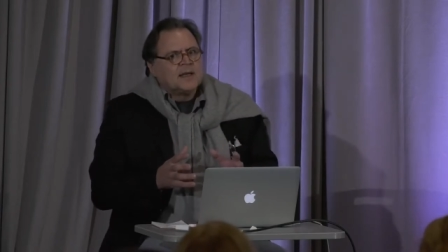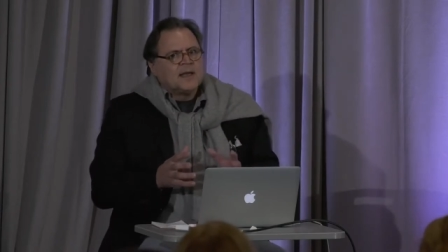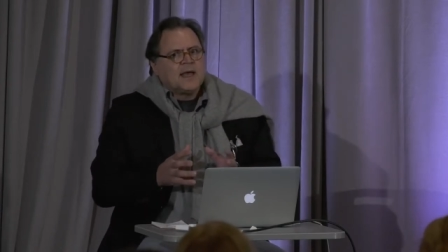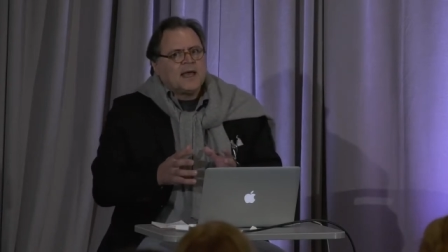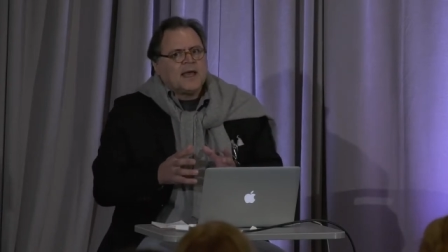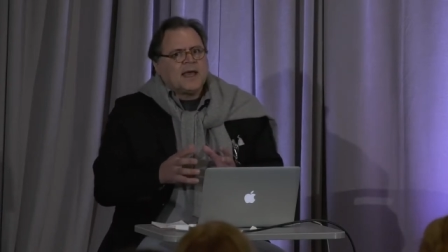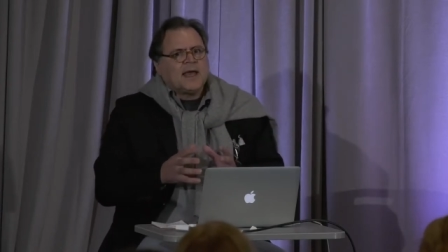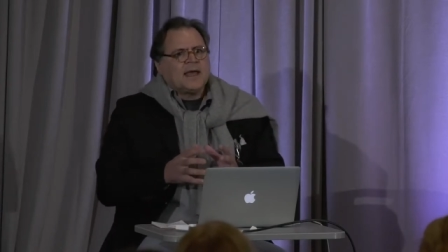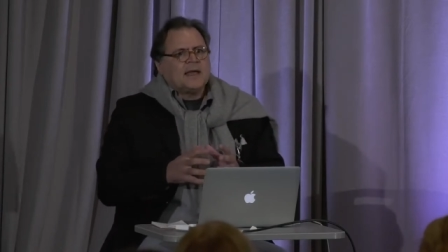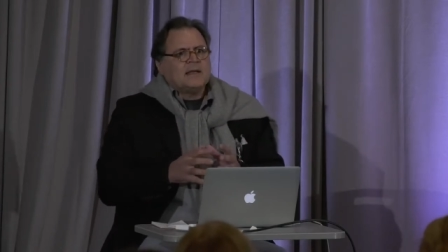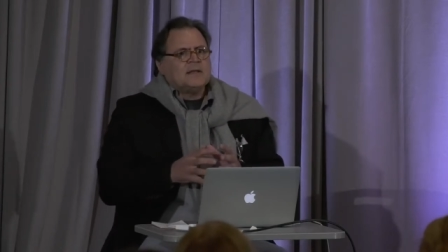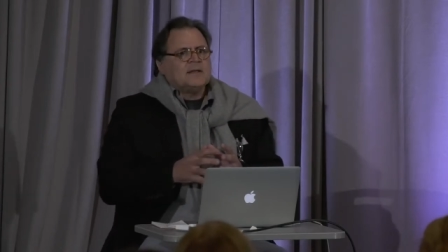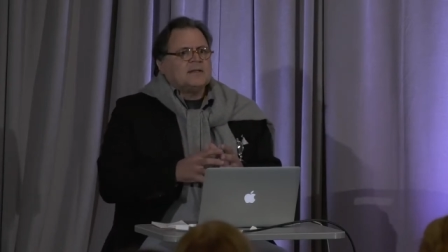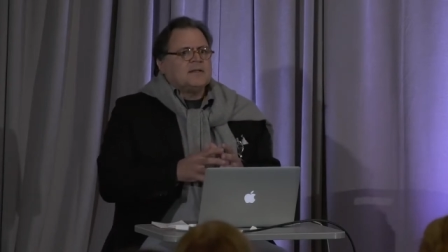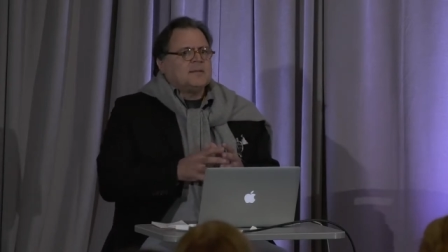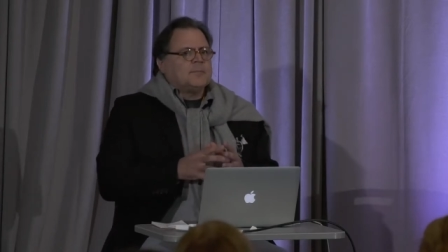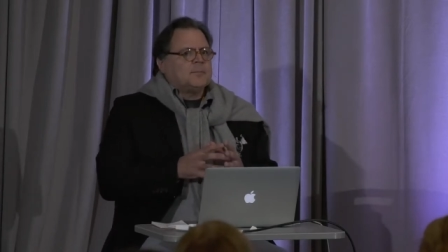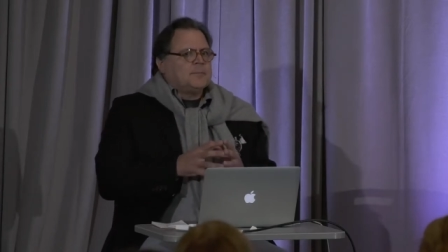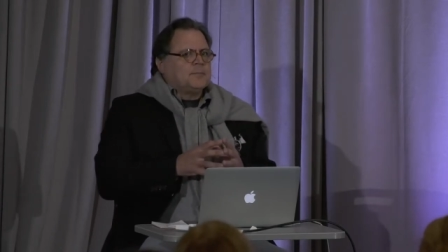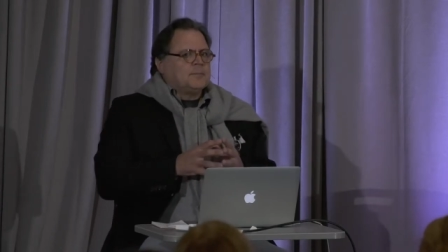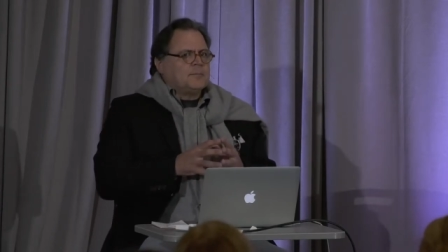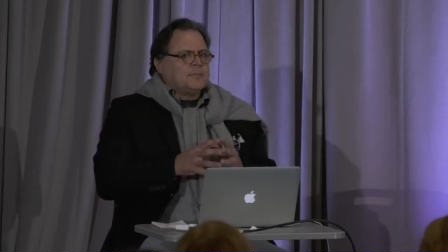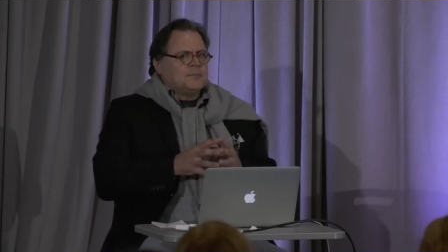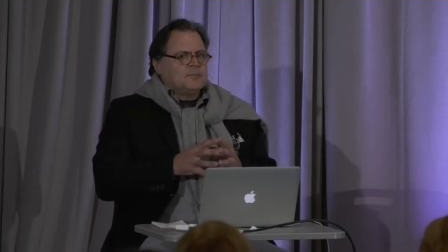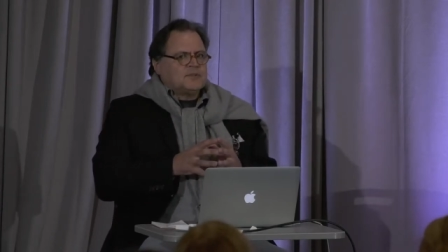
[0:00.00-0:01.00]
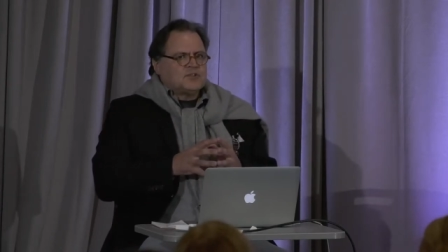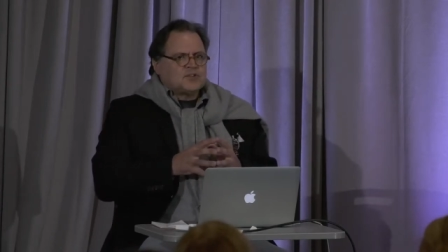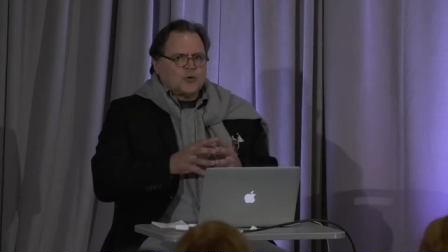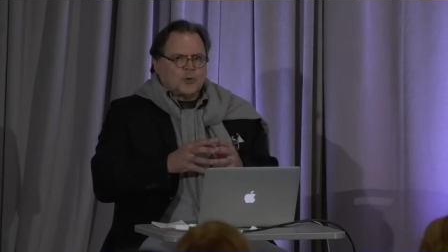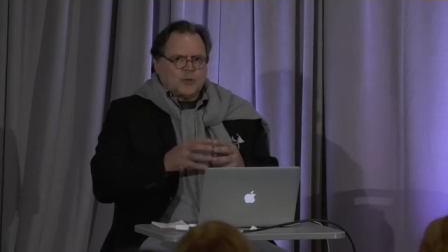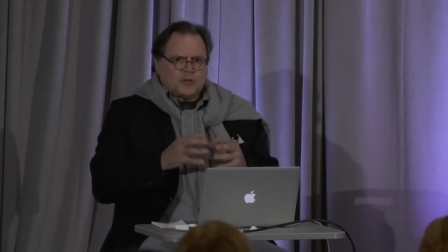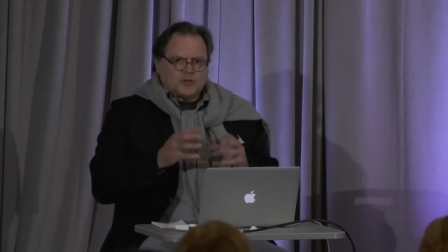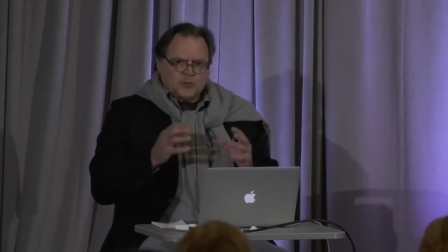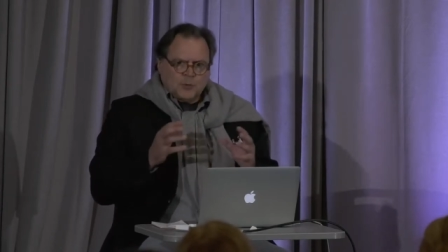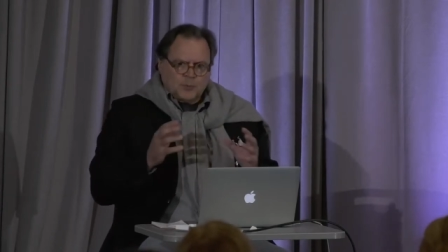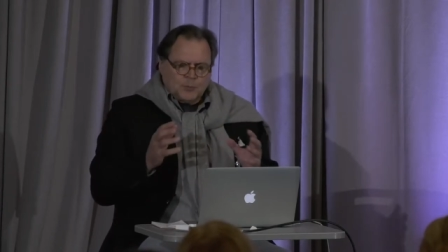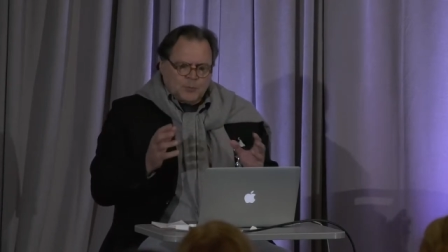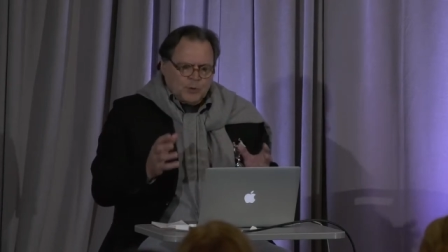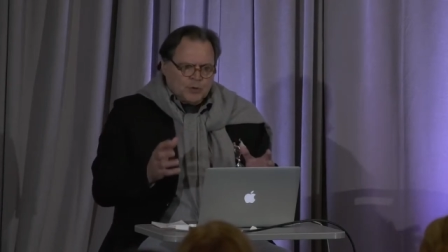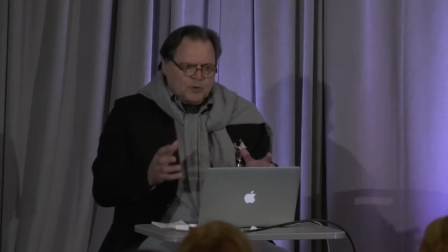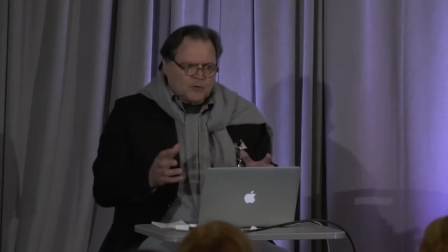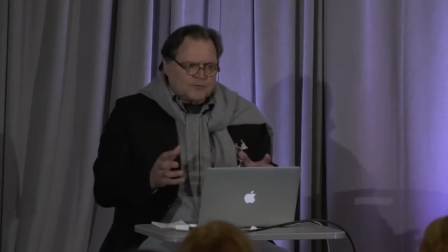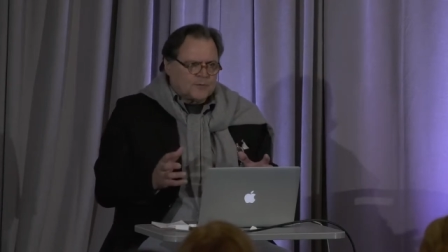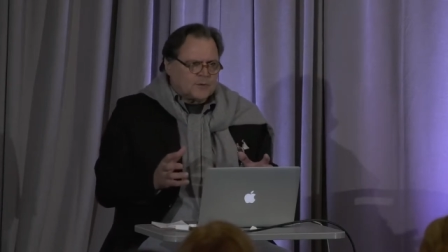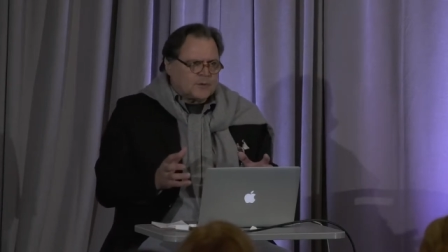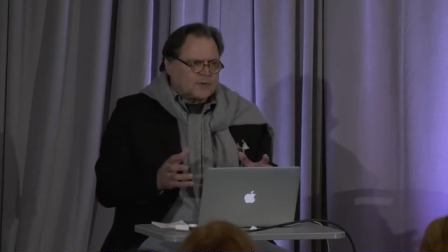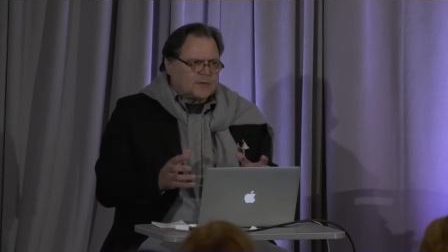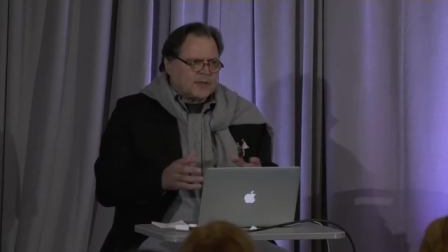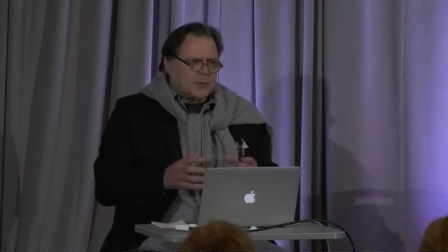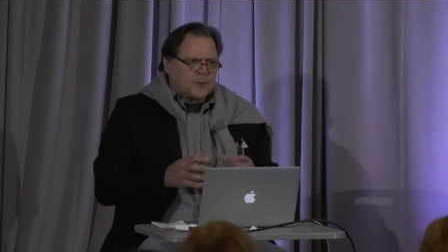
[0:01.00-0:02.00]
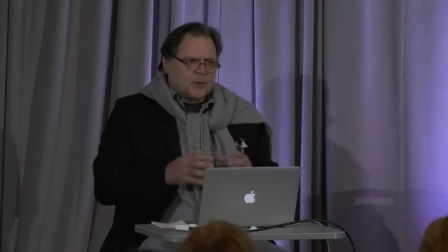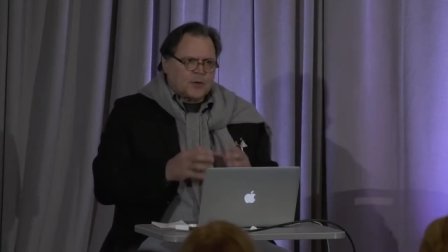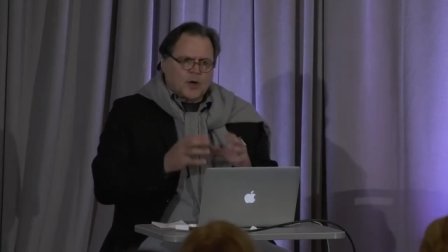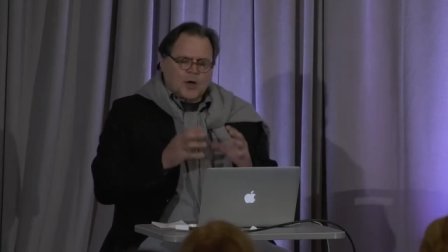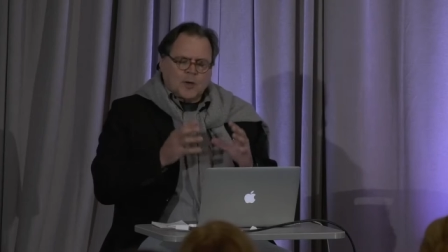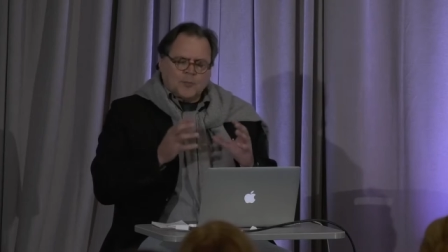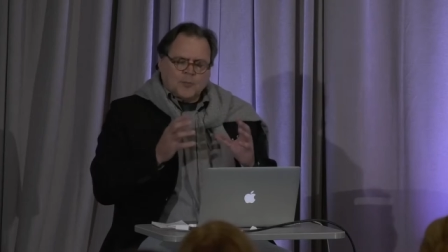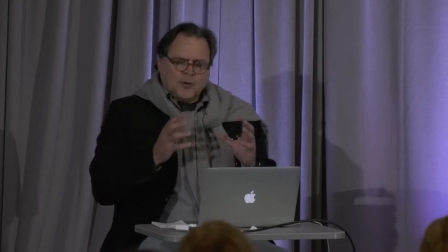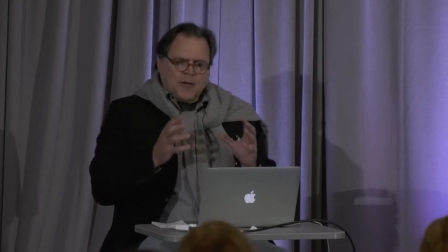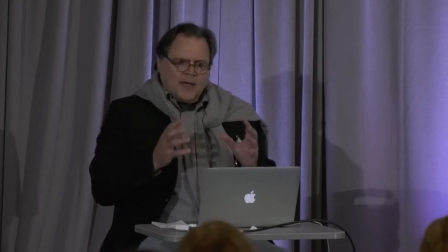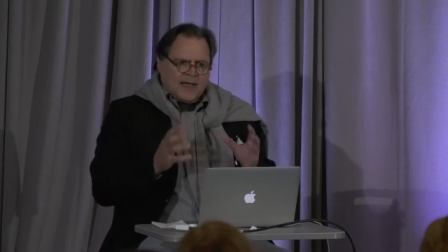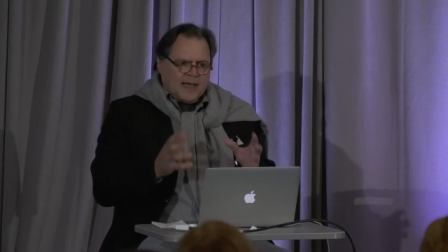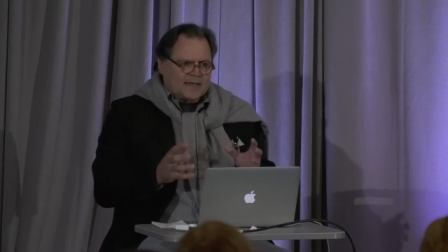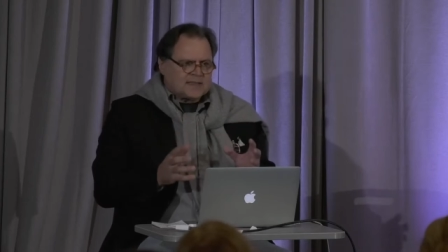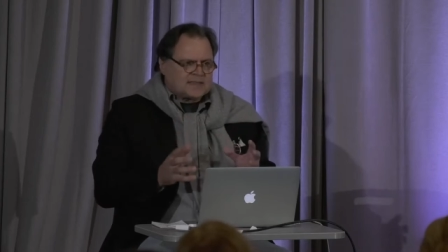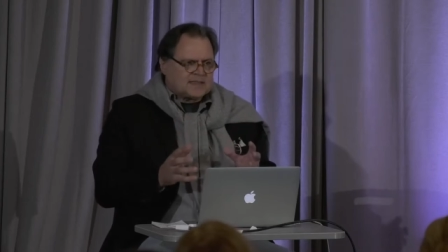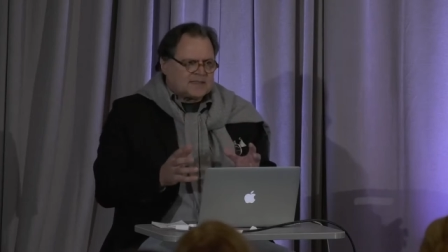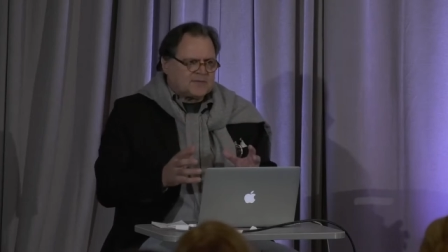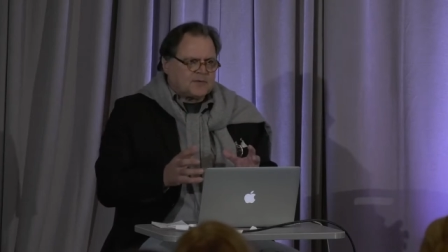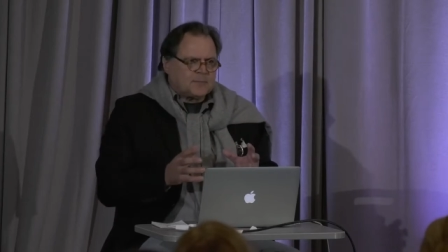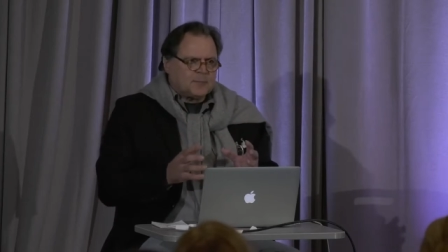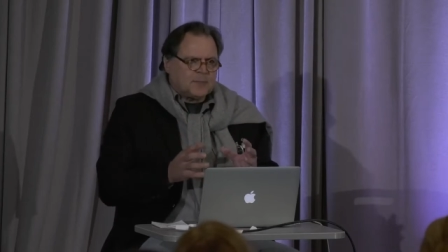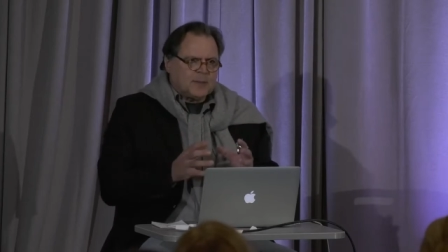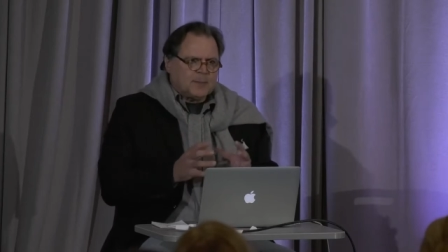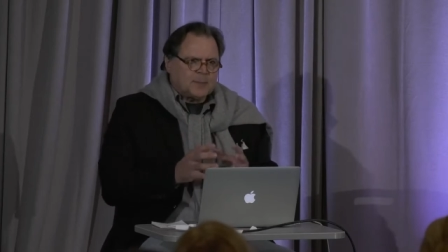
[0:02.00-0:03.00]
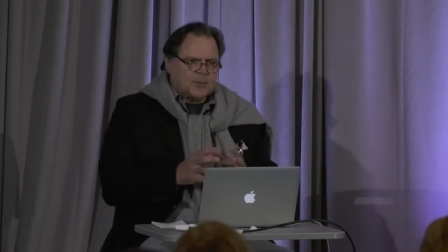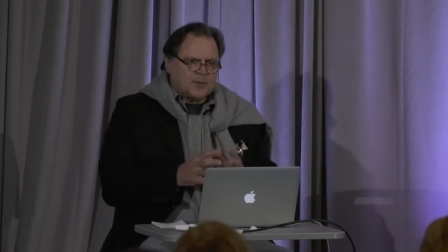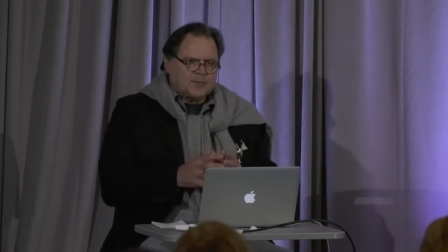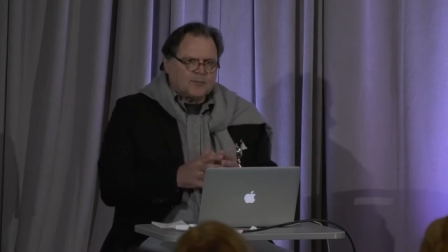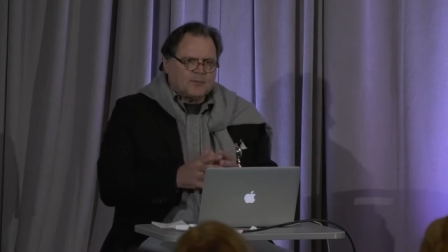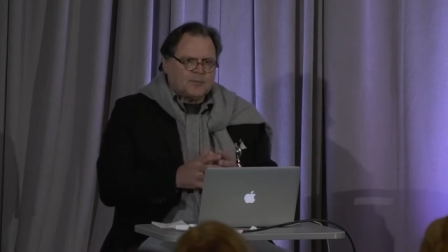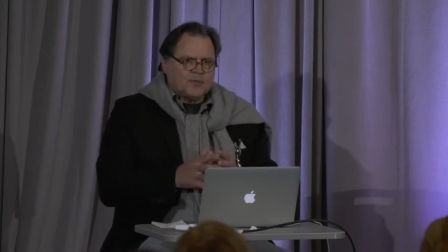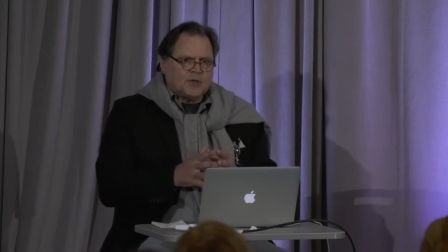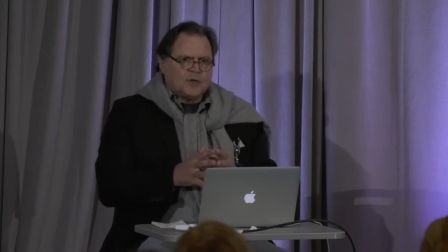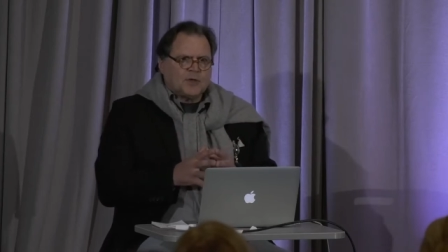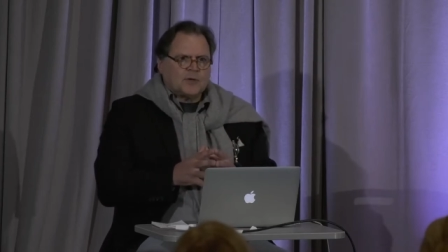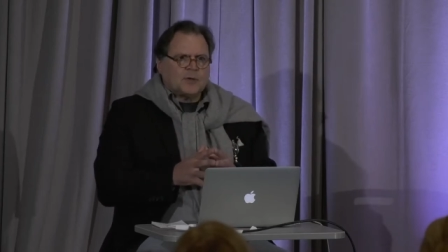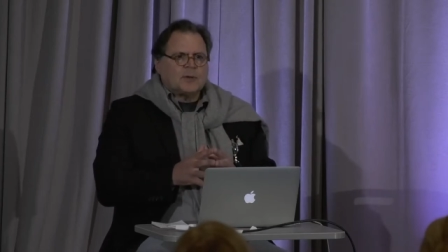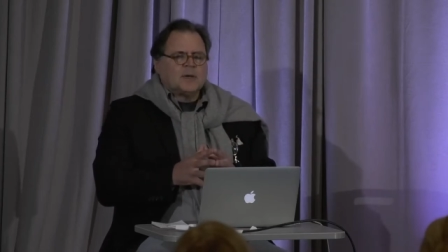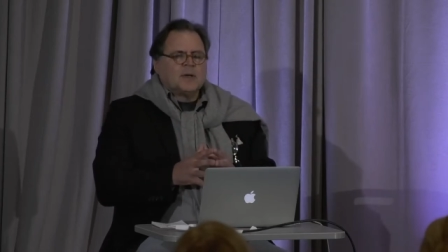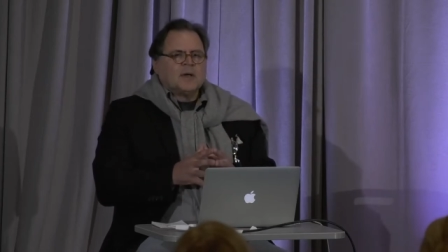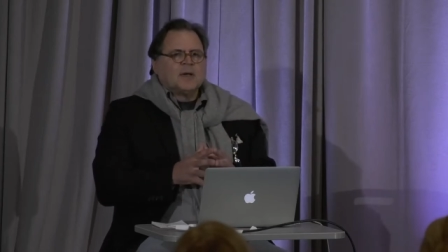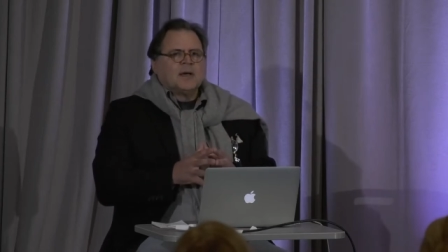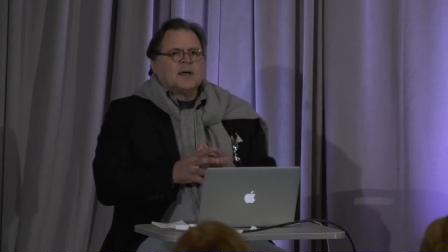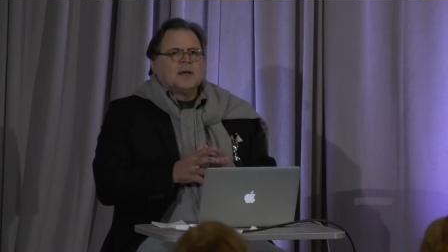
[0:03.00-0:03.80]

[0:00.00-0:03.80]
and the stories were beautiful and they were comprehensive and people, you know,